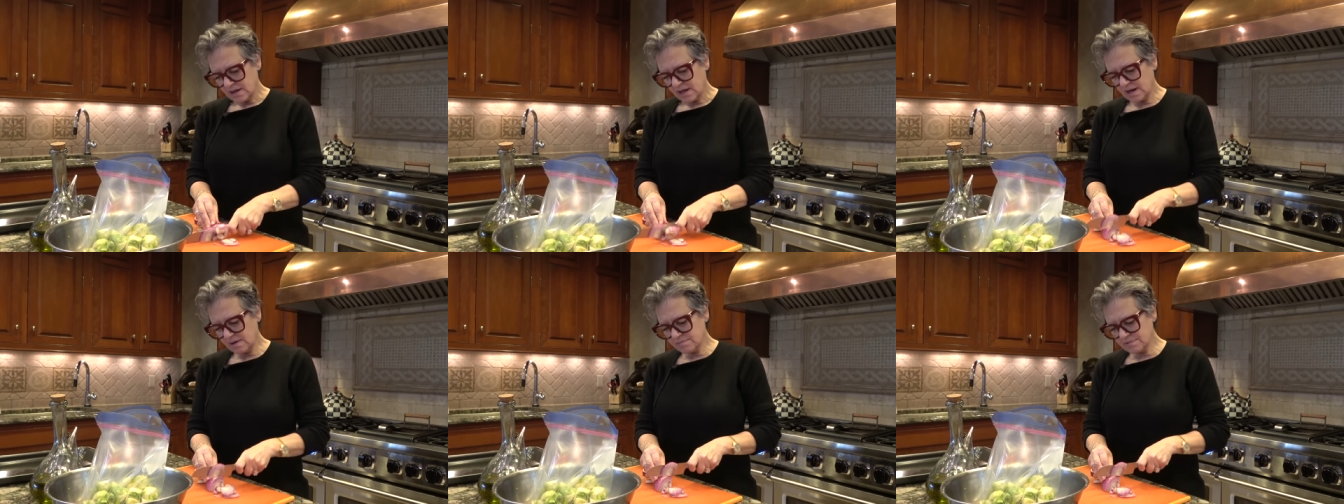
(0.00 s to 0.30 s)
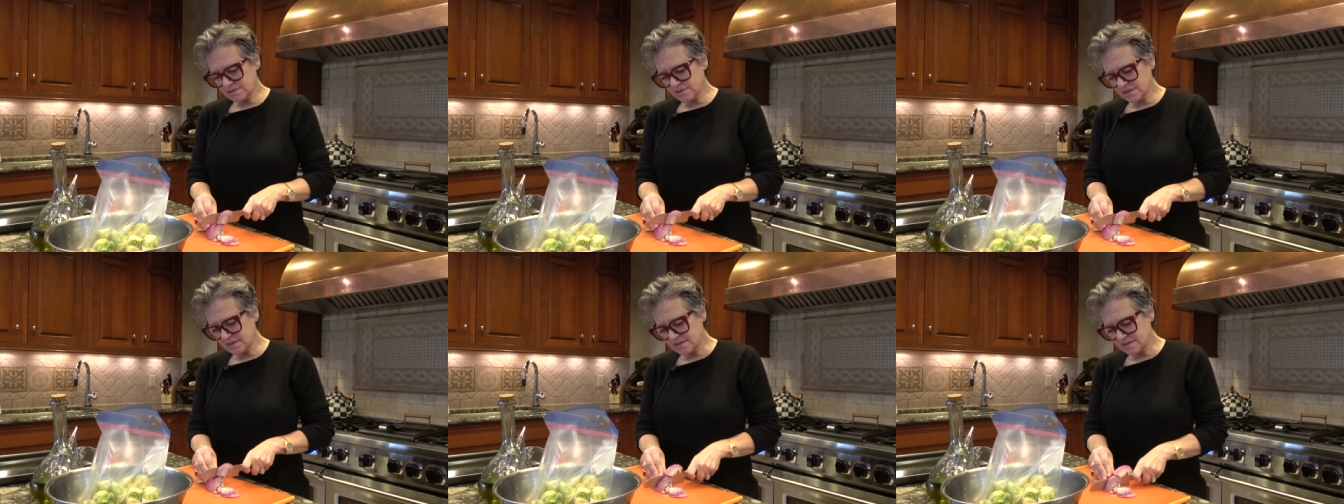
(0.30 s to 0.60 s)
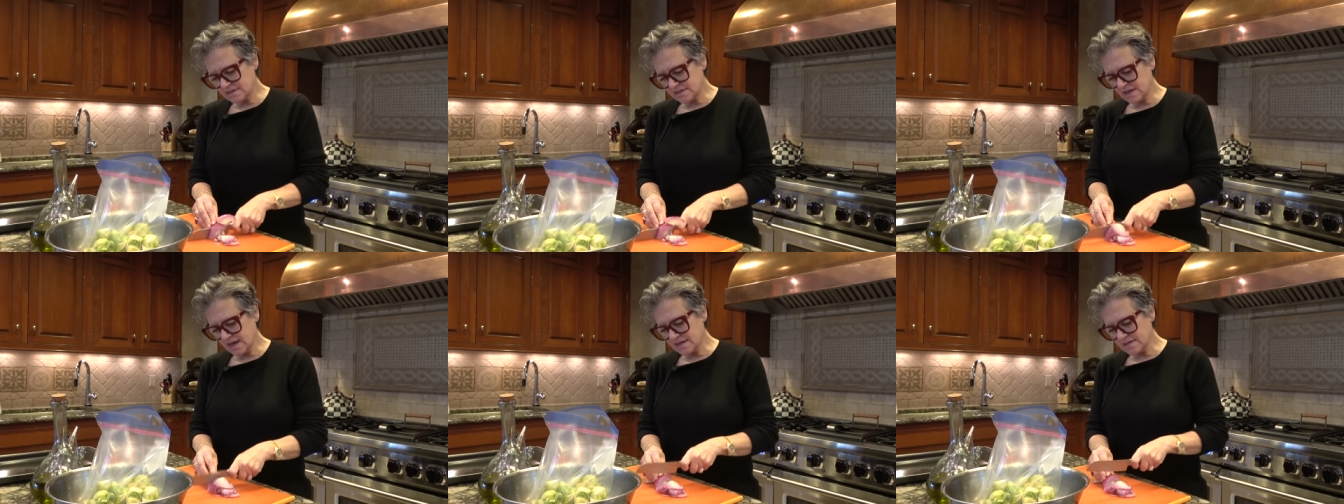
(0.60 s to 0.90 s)
I'm just gonna
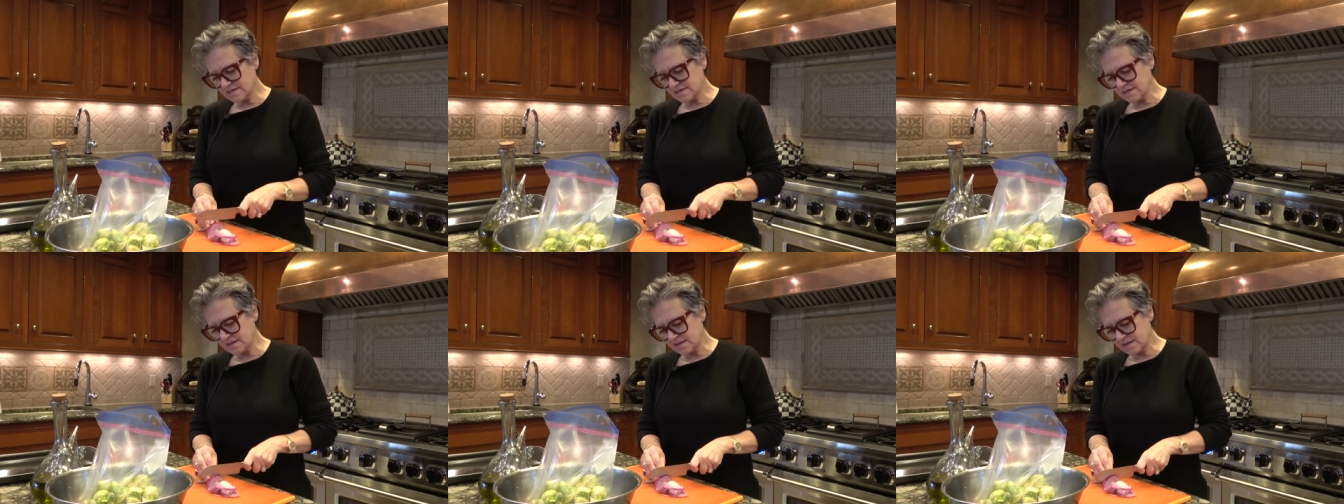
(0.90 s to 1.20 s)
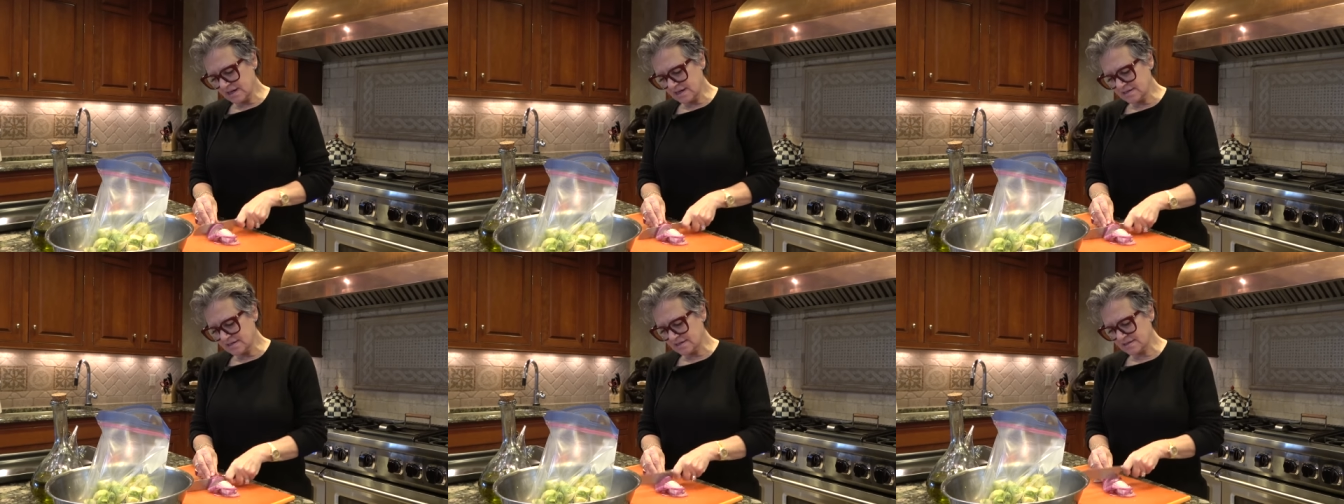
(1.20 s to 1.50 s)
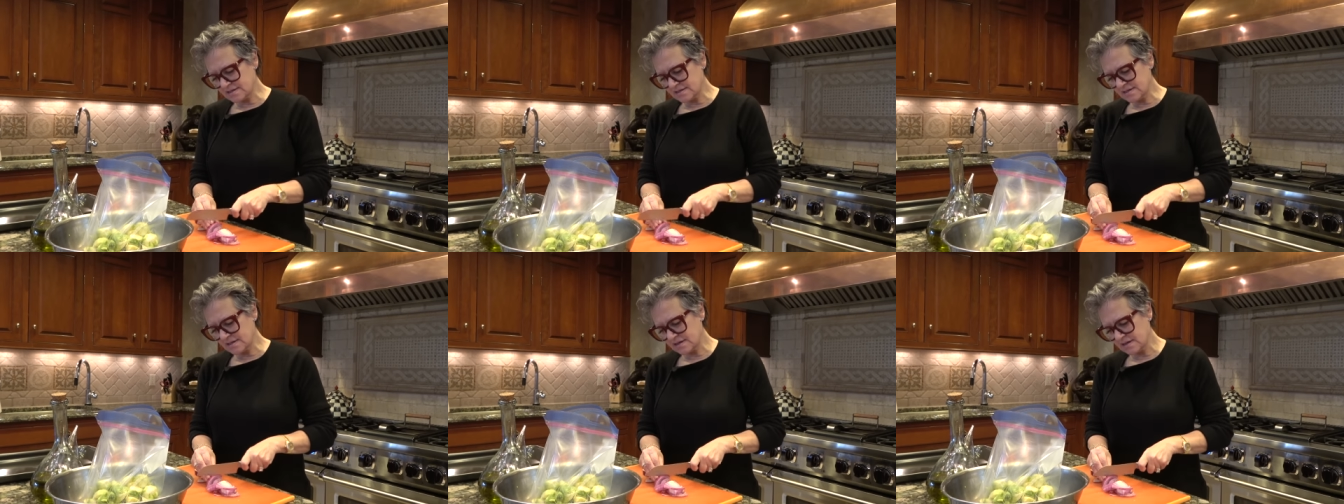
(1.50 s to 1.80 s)
slice it
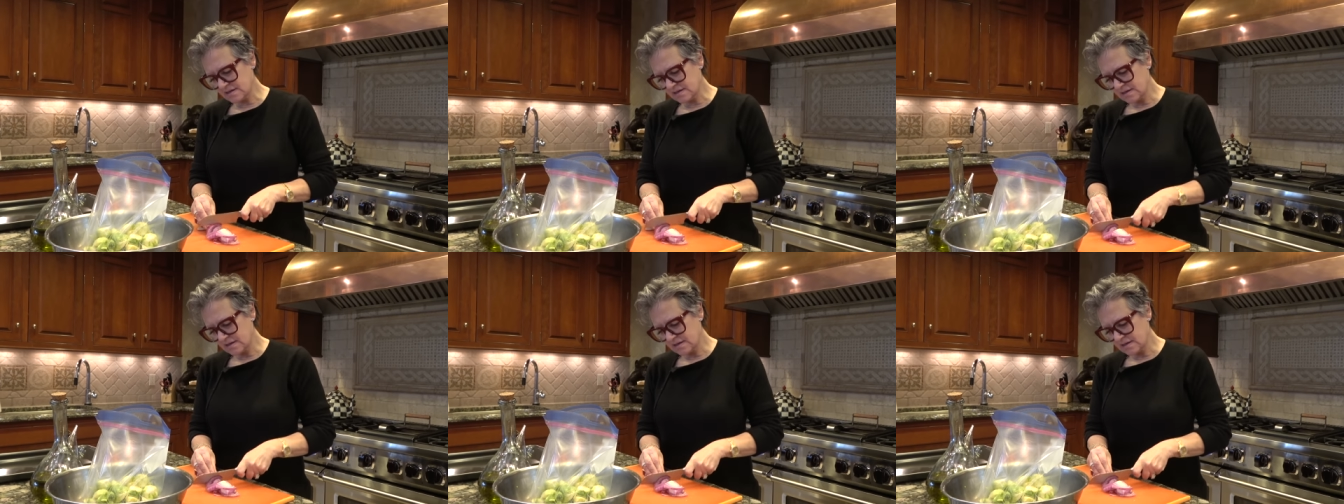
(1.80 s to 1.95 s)
nice,